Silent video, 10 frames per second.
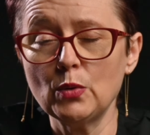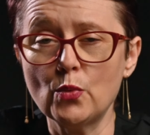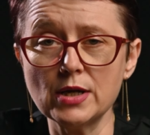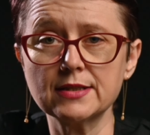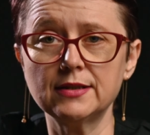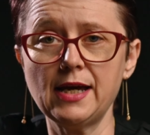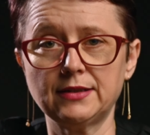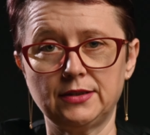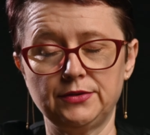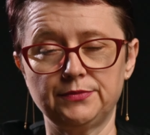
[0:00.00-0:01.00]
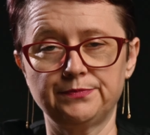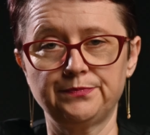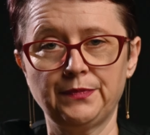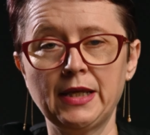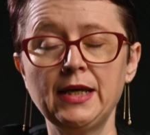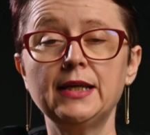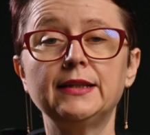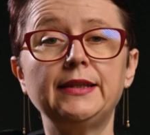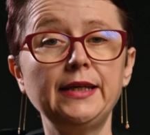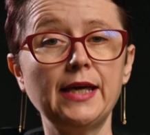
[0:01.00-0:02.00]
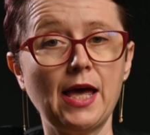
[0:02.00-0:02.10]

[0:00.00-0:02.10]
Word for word: Once connected, the